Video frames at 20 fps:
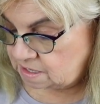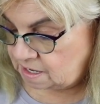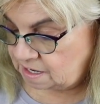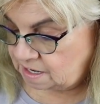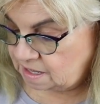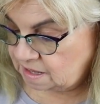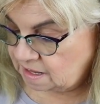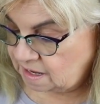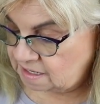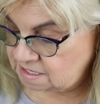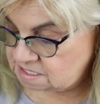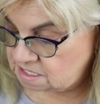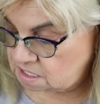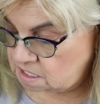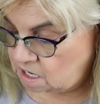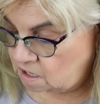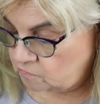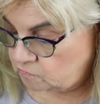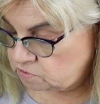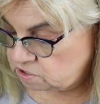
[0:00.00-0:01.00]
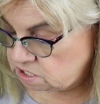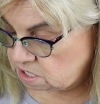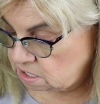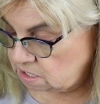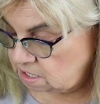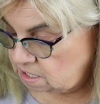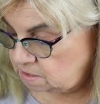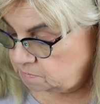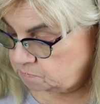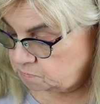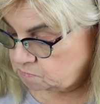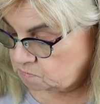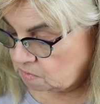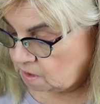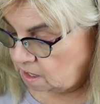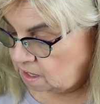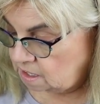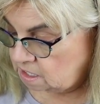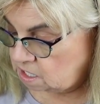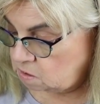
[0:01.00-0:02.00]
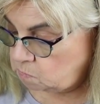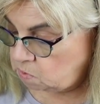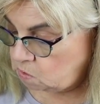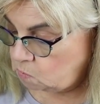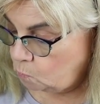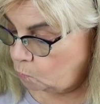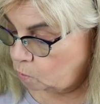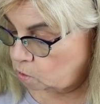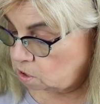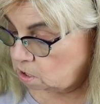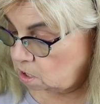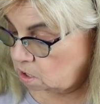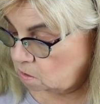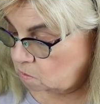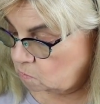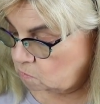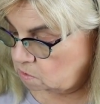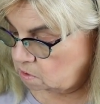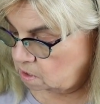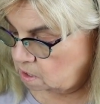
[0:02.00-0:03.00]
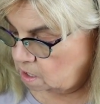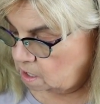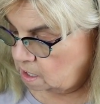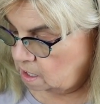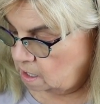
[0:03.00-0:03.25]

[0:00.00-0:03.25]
It glides on effortlessly and can be worn alone.